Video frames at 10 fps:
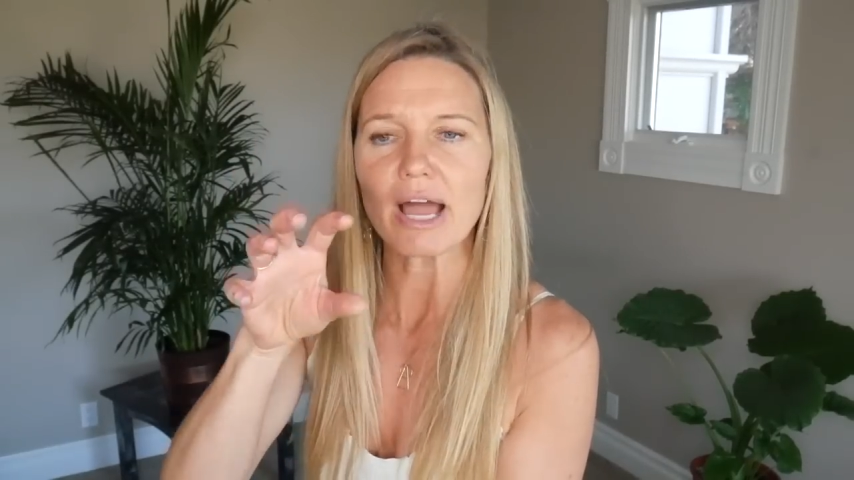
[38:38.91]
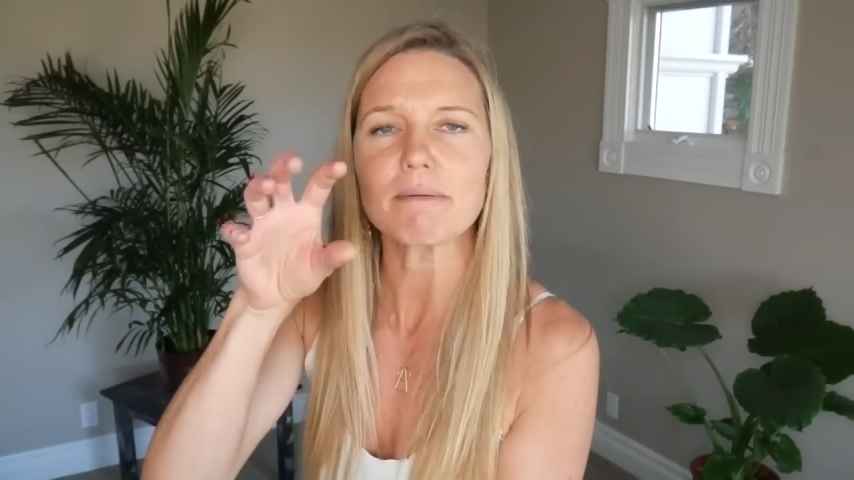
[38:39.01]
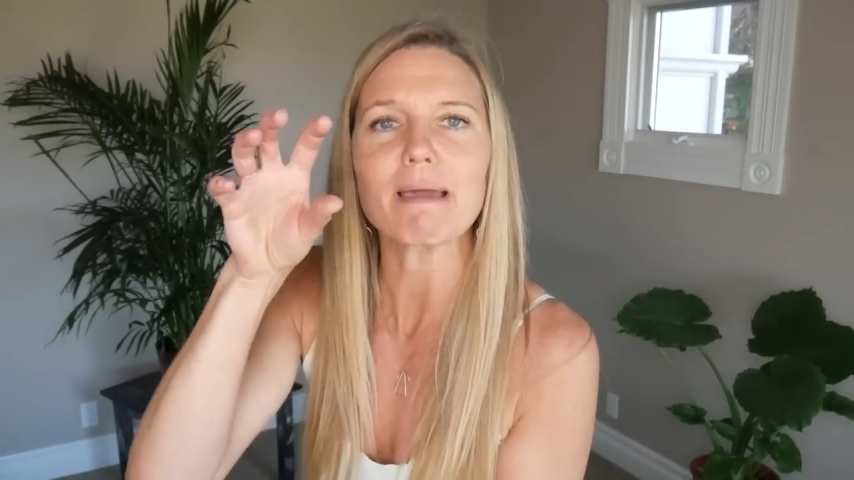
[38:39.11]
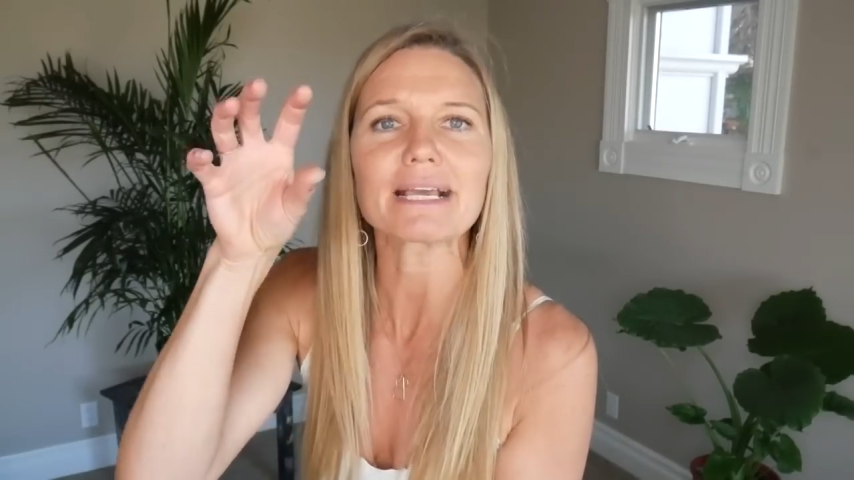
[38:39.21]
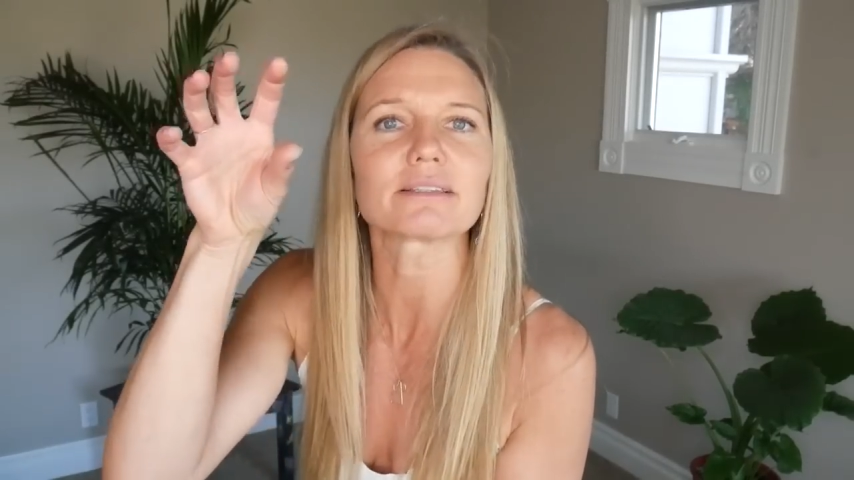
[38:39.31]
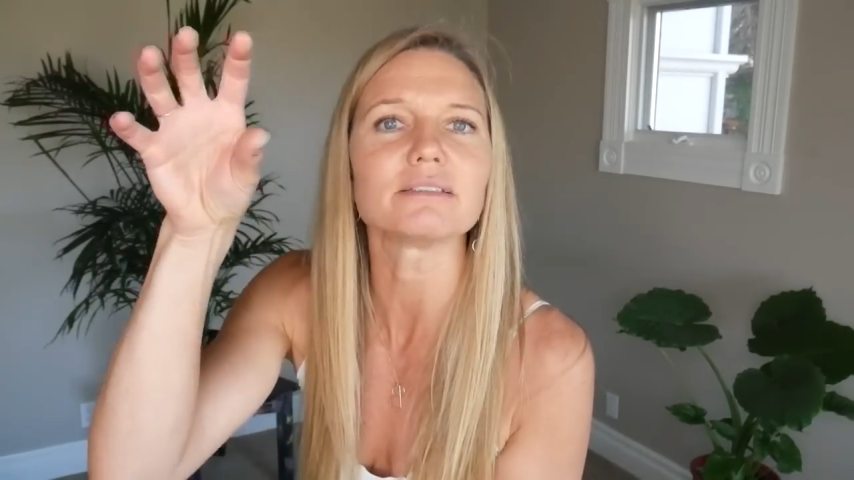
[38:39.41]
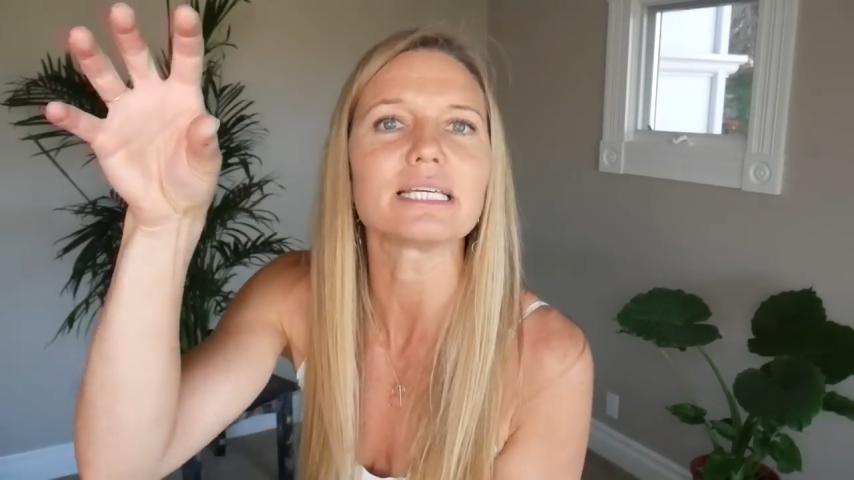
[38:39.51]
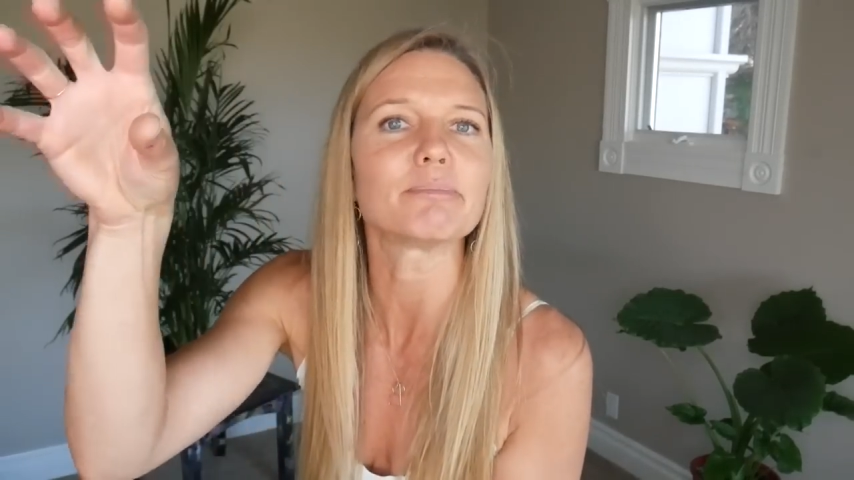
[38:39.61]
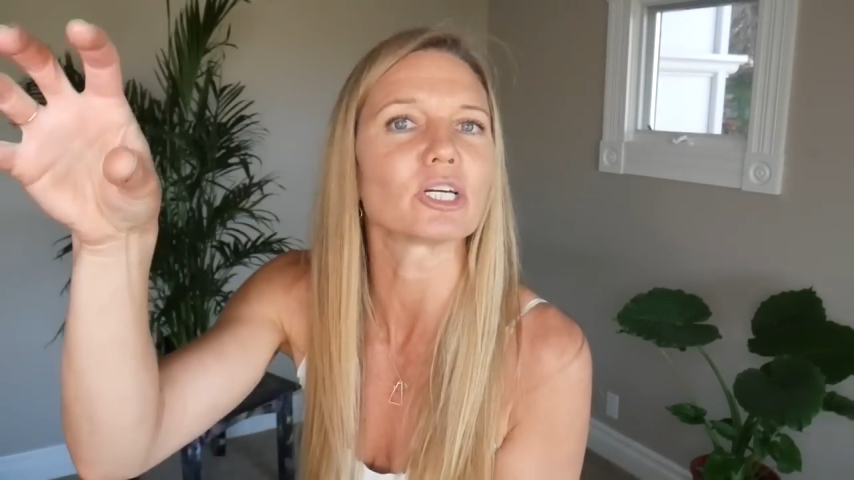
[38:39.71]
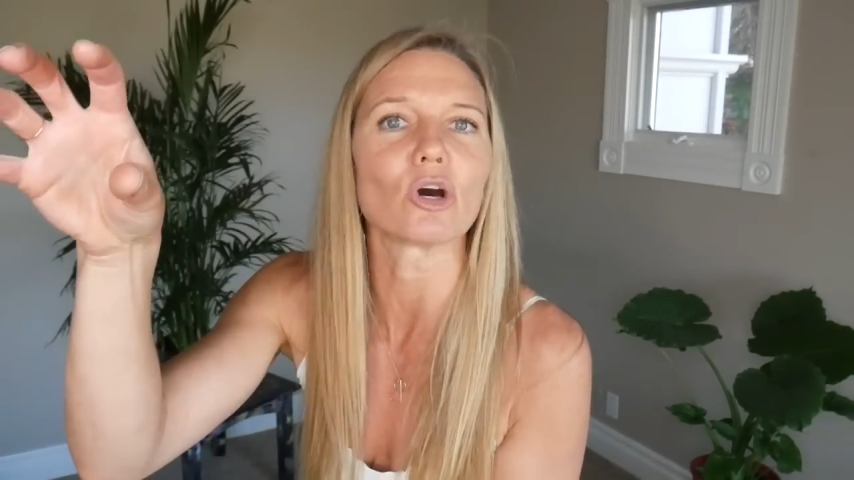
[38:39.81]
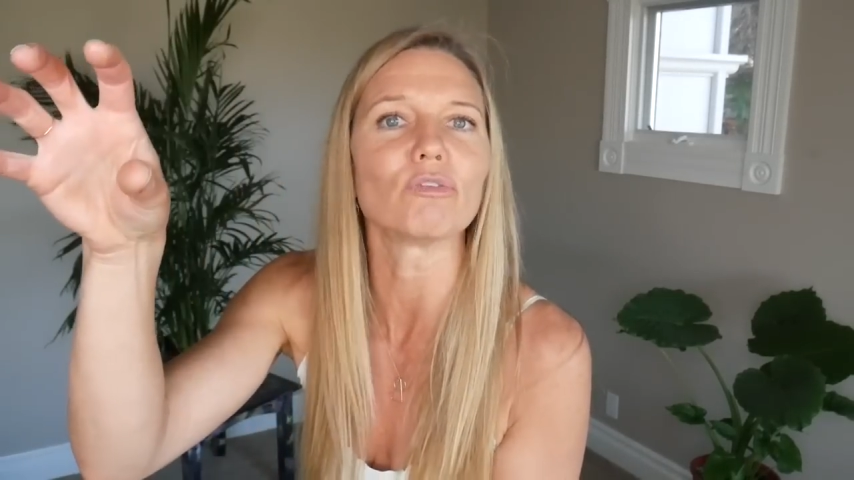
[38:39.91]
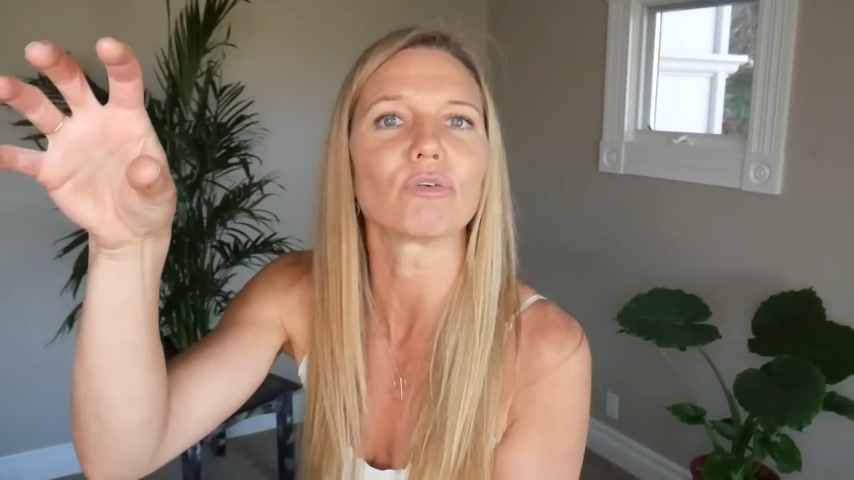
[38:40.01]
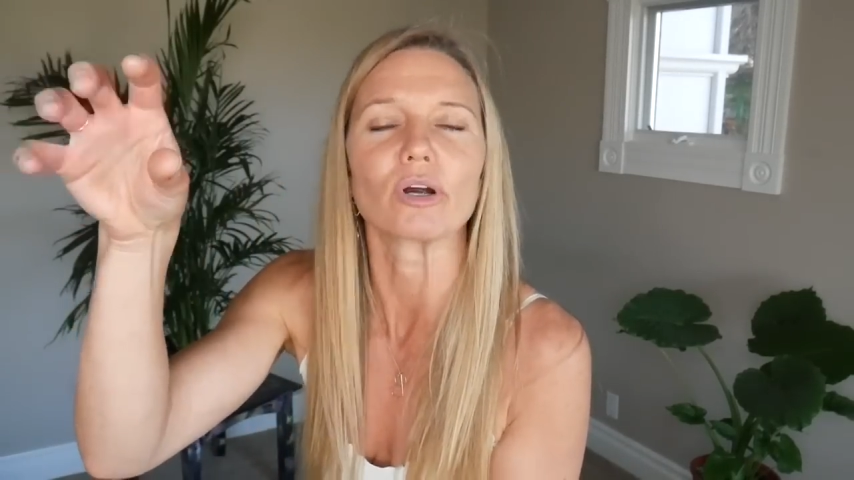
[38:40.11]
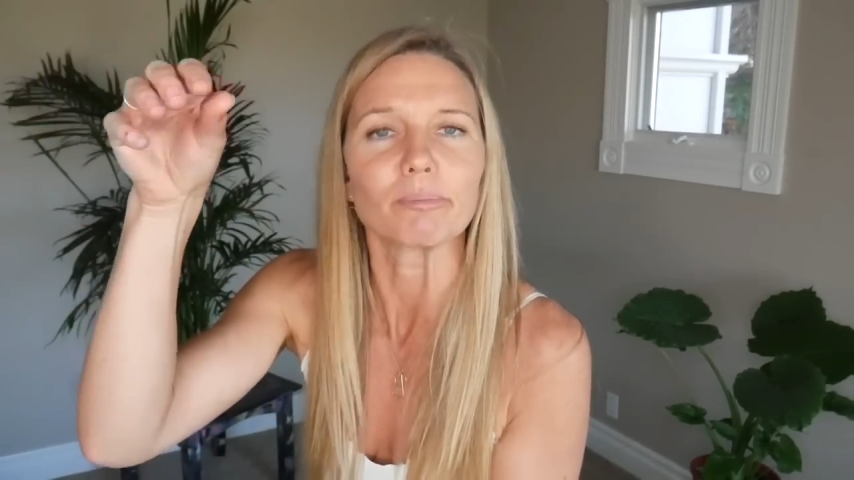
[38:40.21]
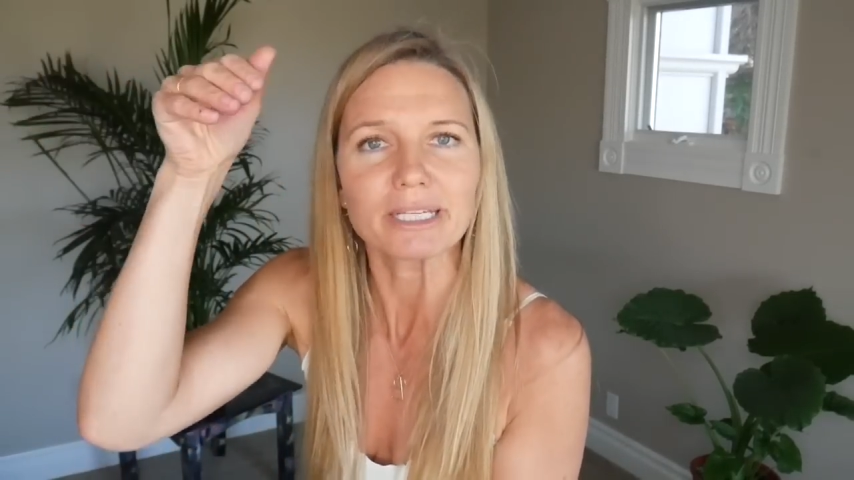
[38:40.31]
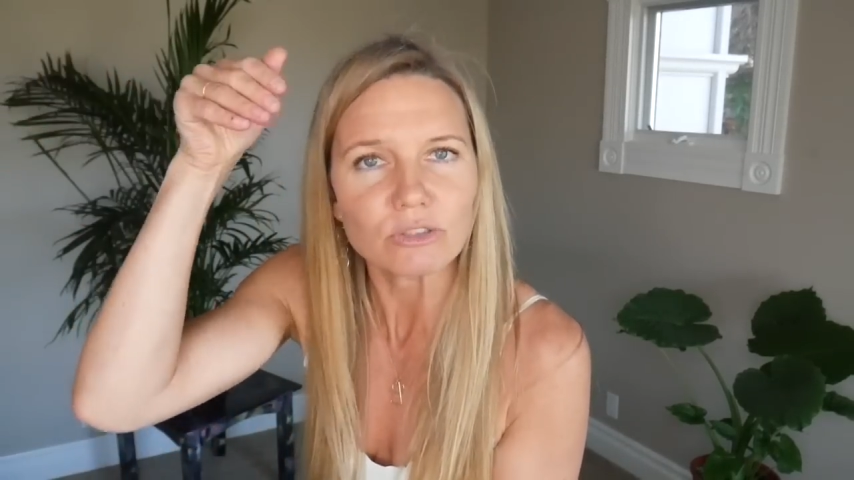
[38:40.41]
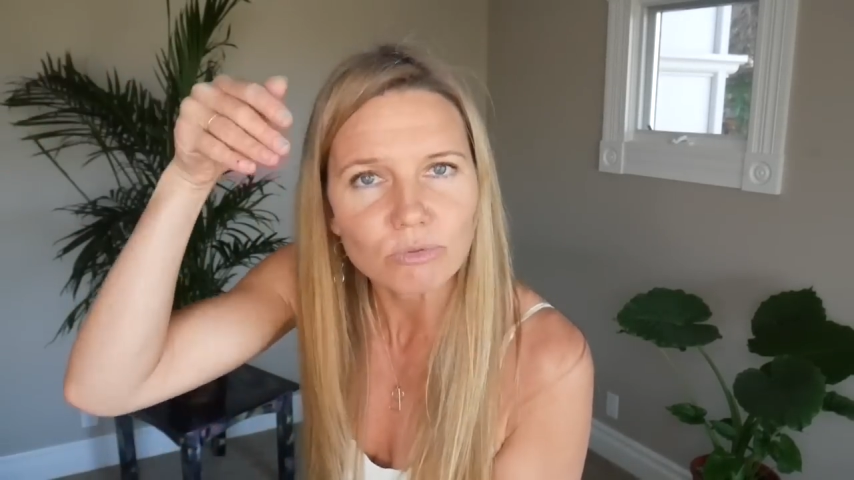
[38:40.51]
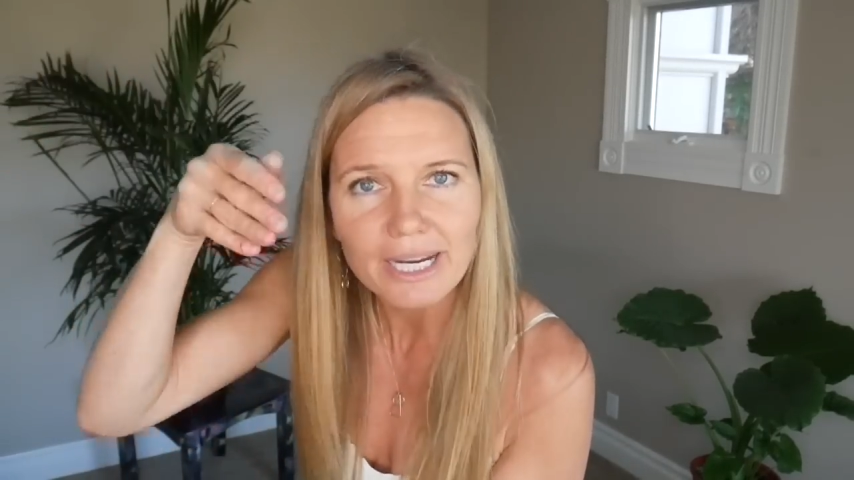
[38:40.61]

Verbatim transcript: and make the leap and go for it because